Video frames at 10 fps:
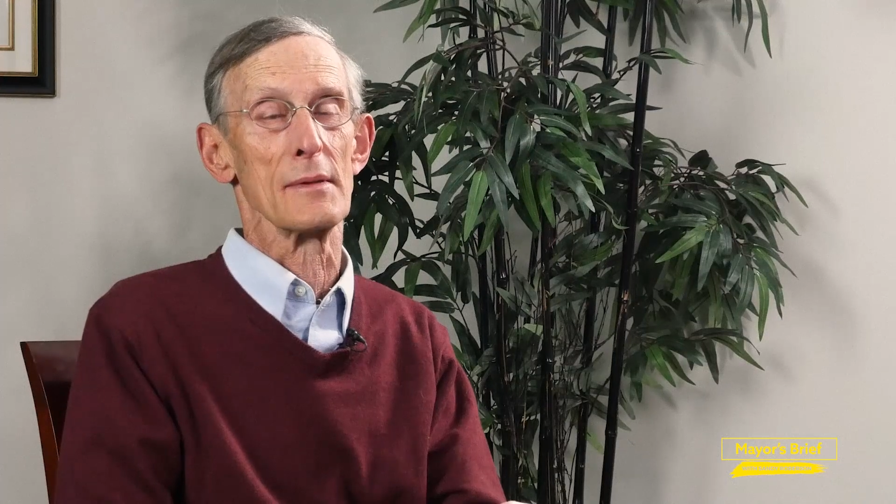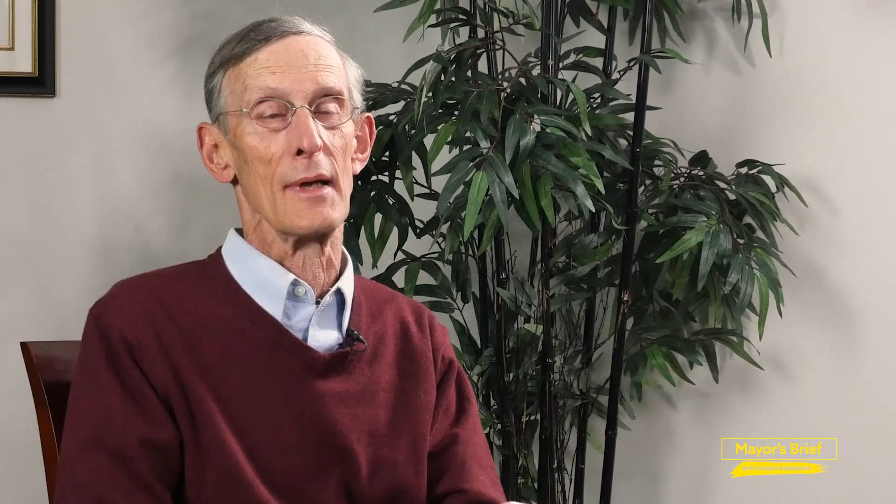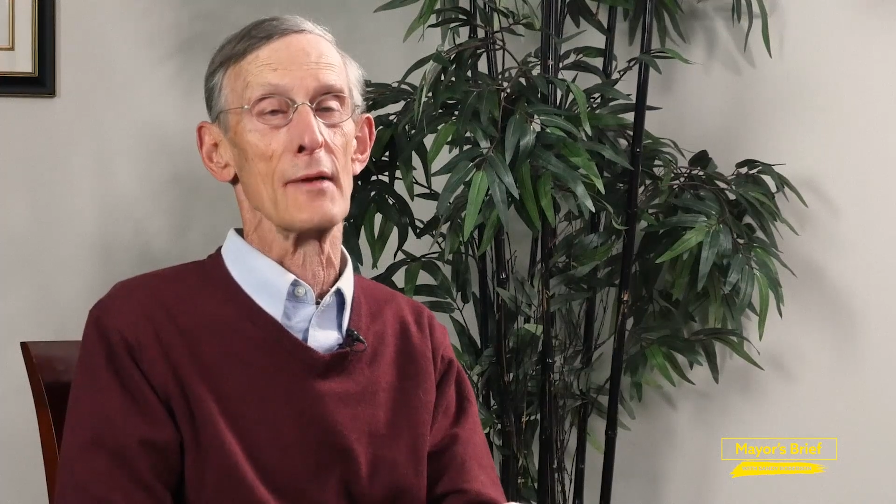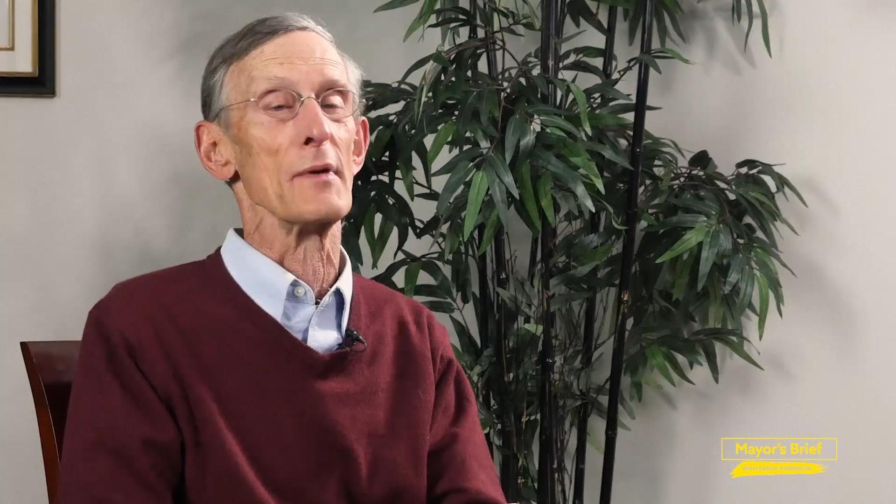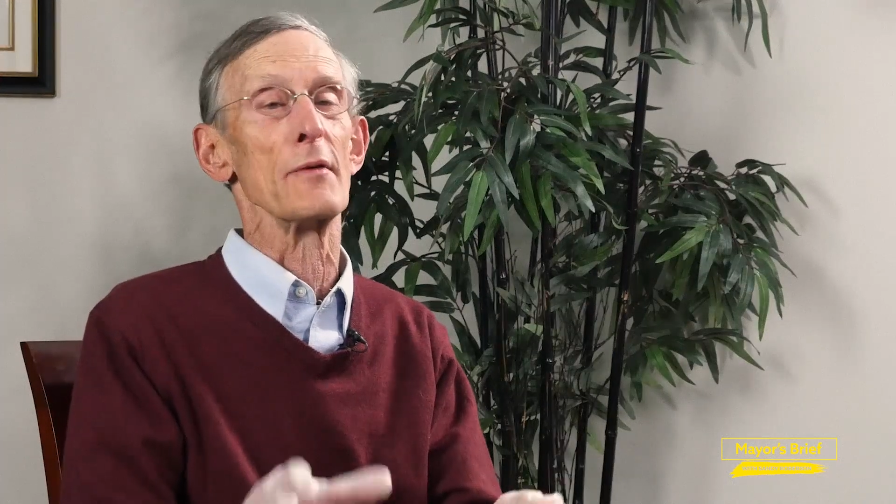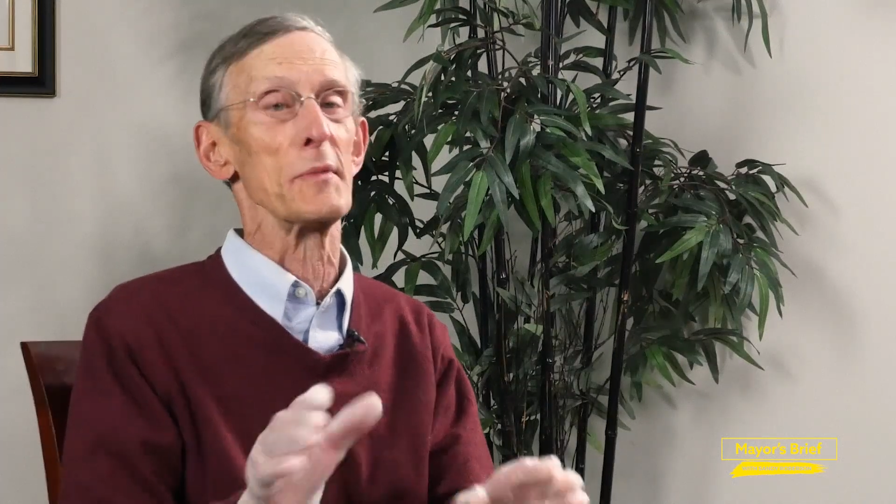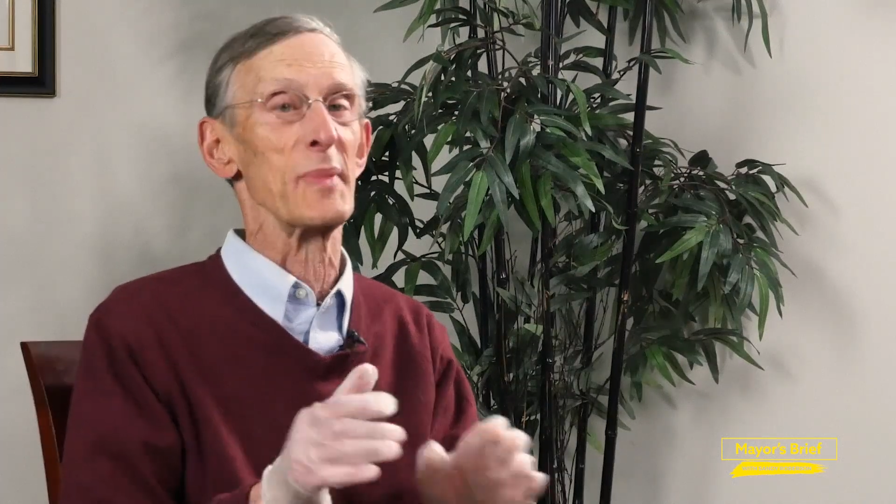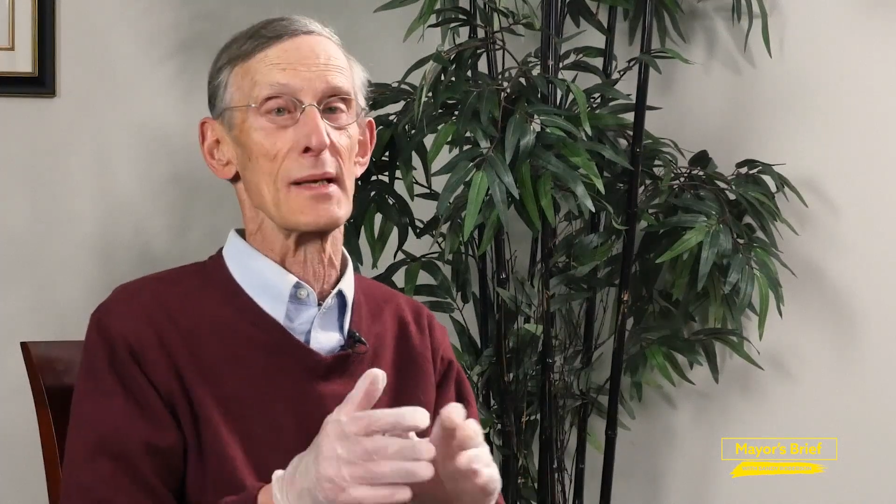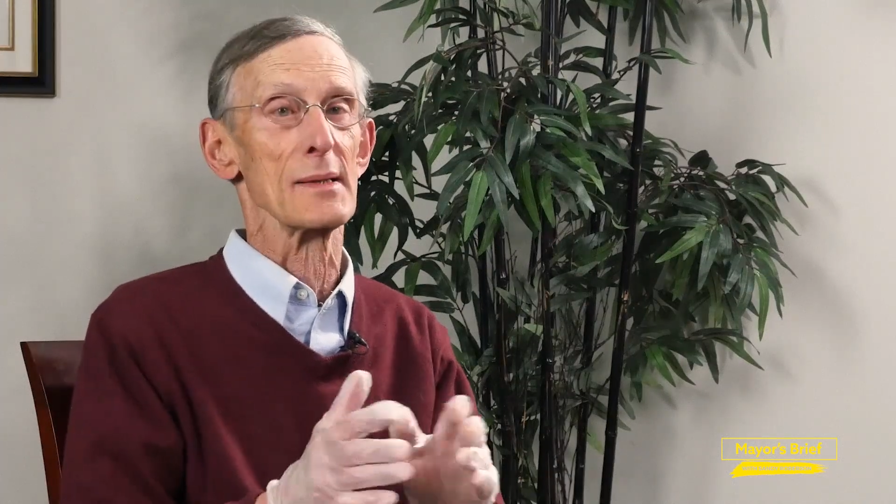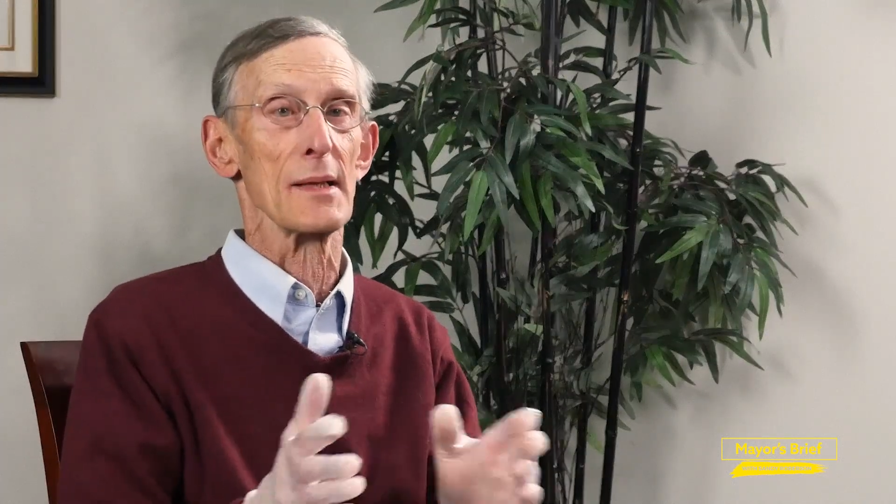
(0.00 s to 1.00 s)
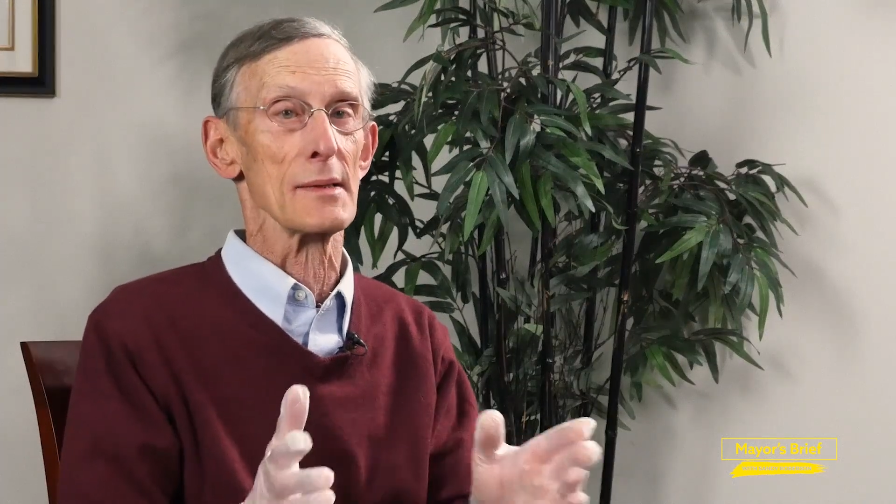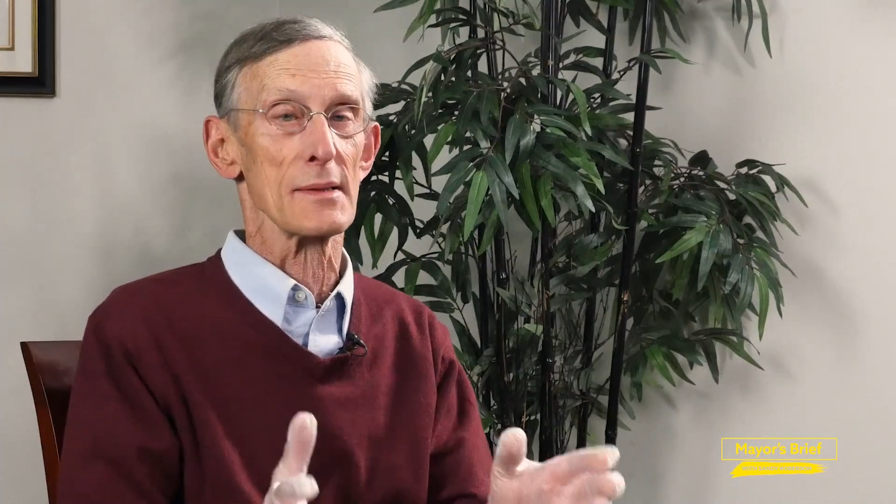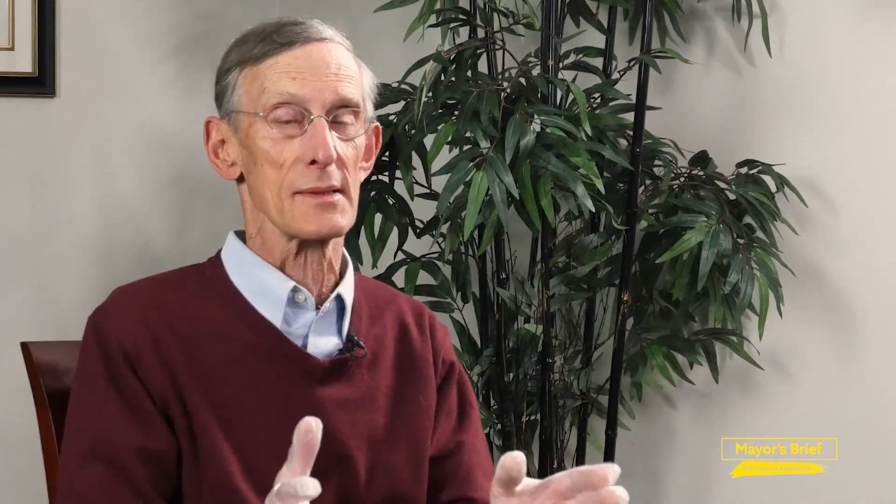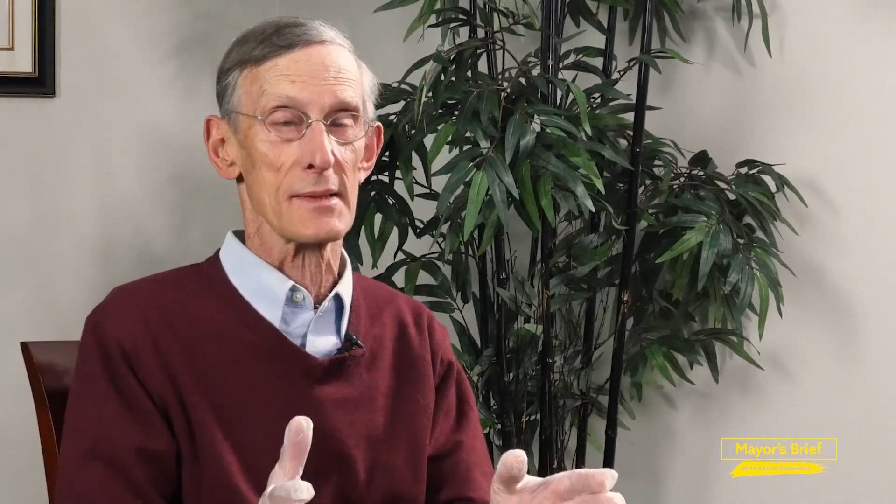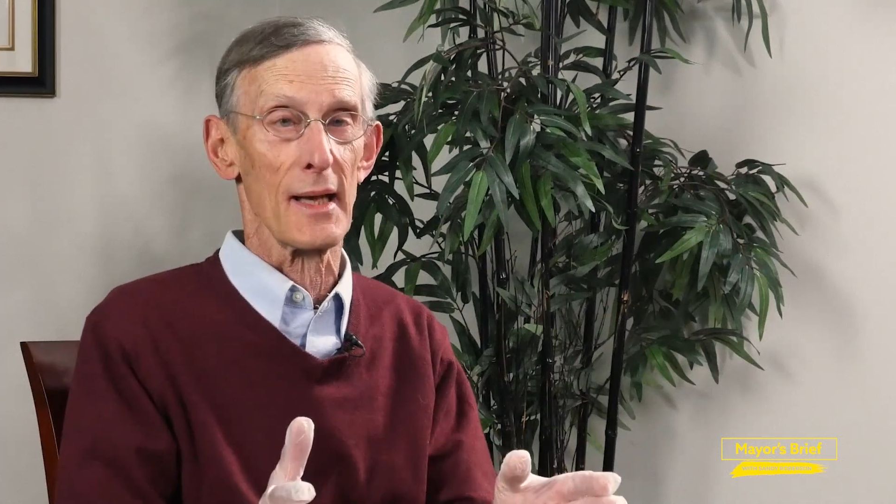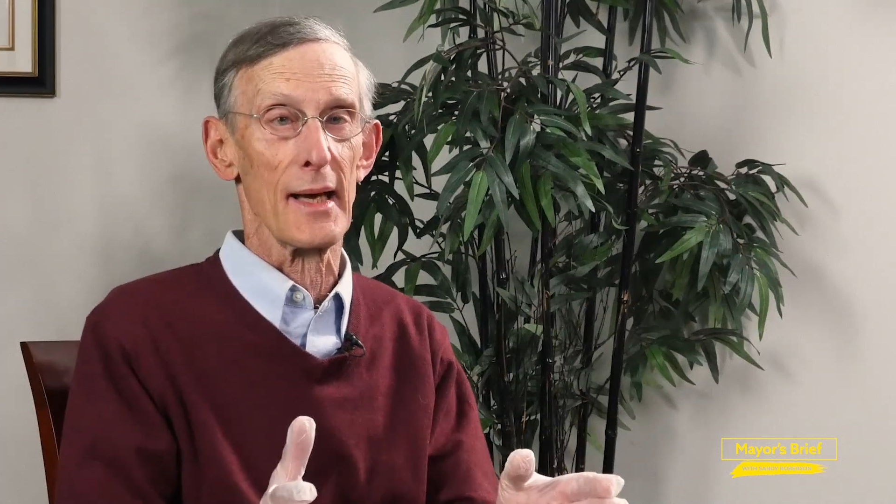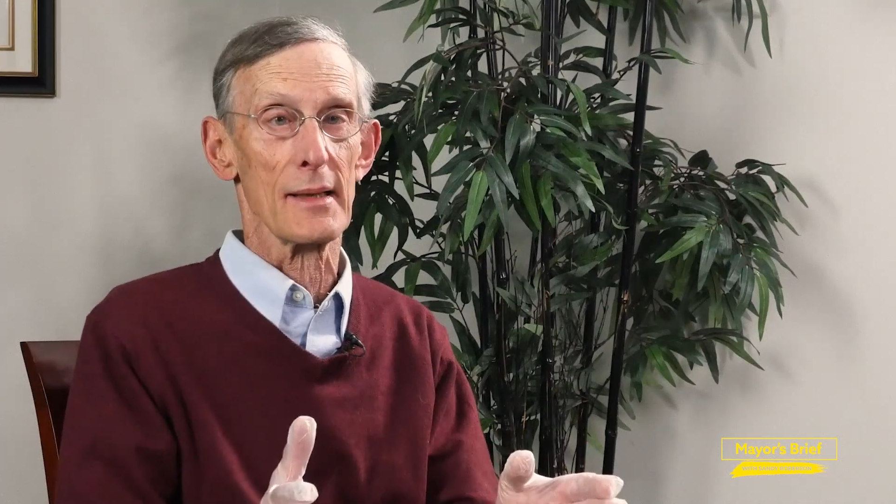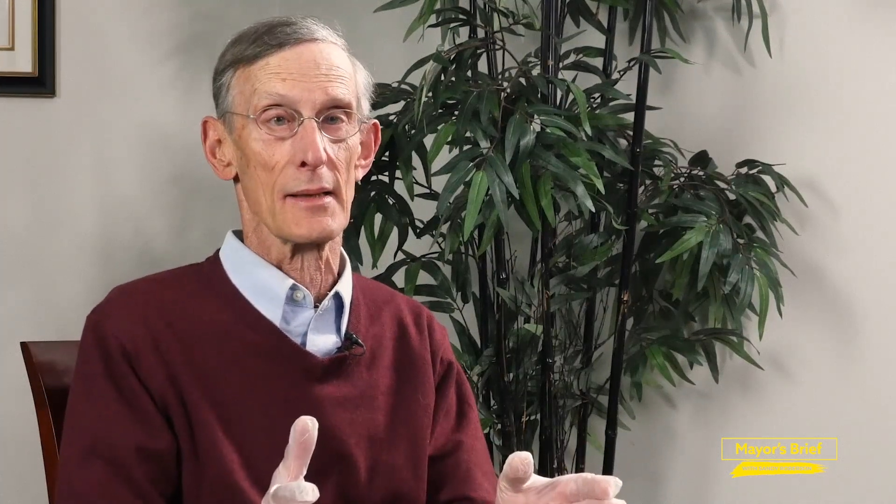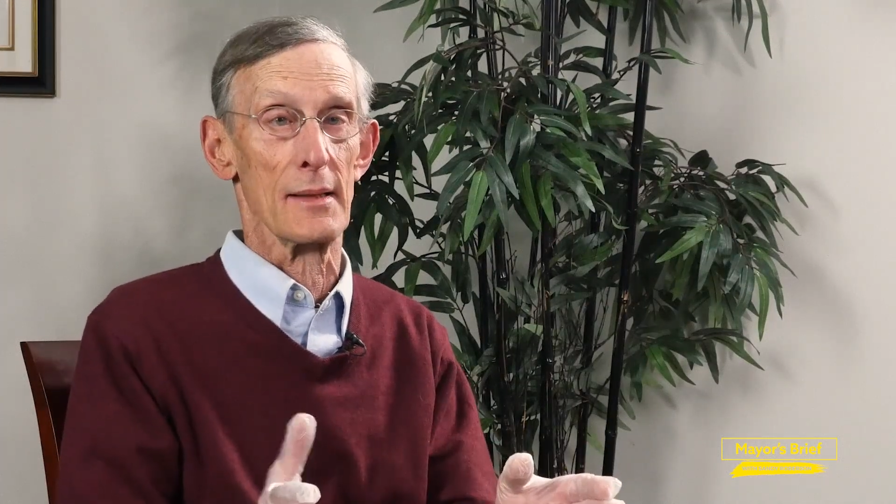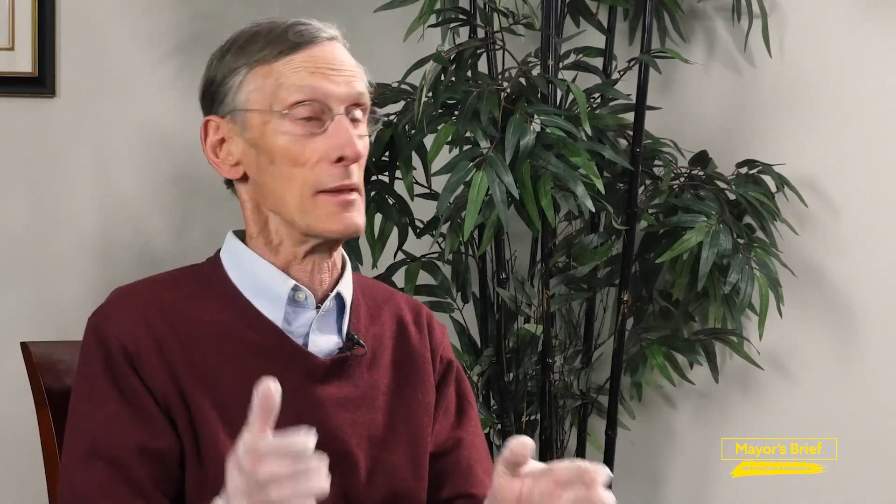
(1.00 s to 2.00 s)
everybody says
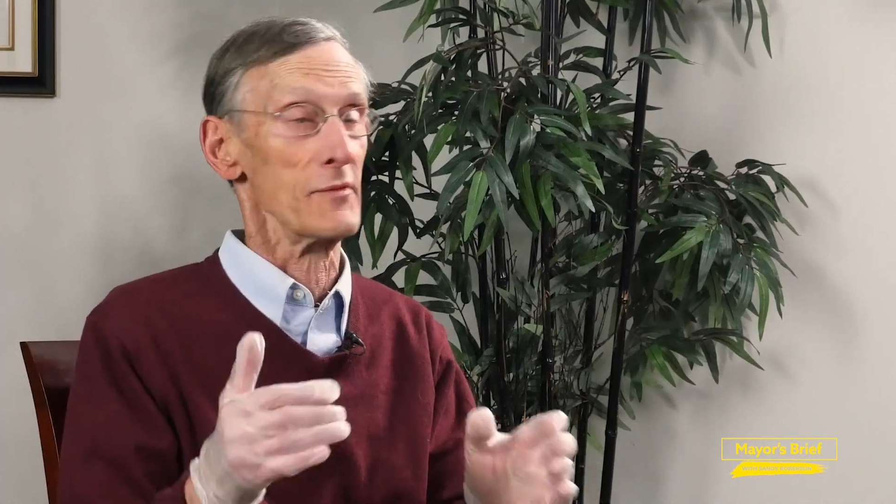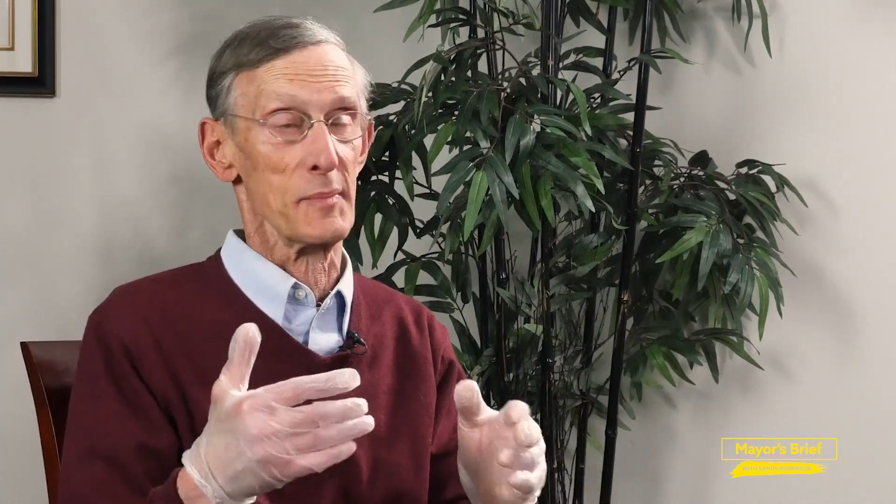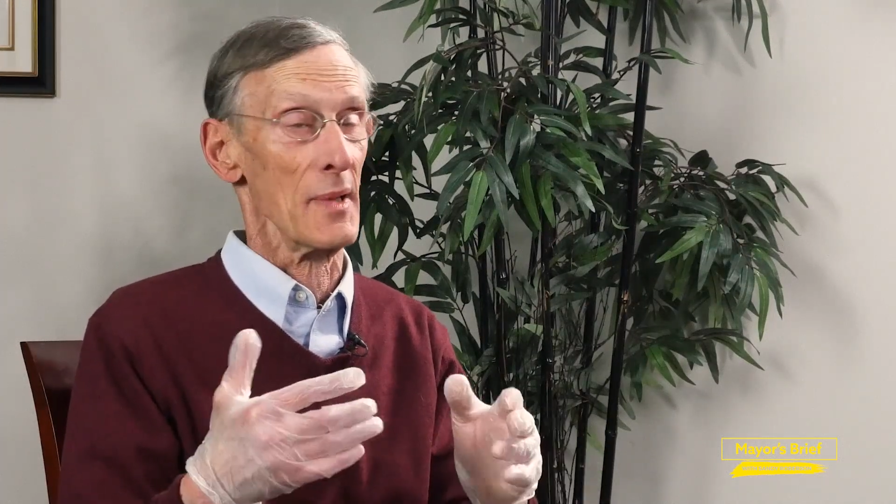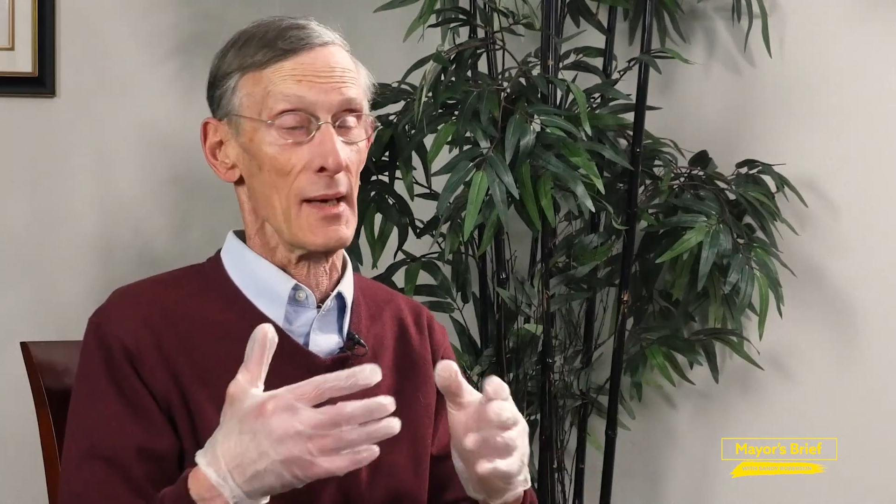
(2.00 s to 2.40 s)
that, and every,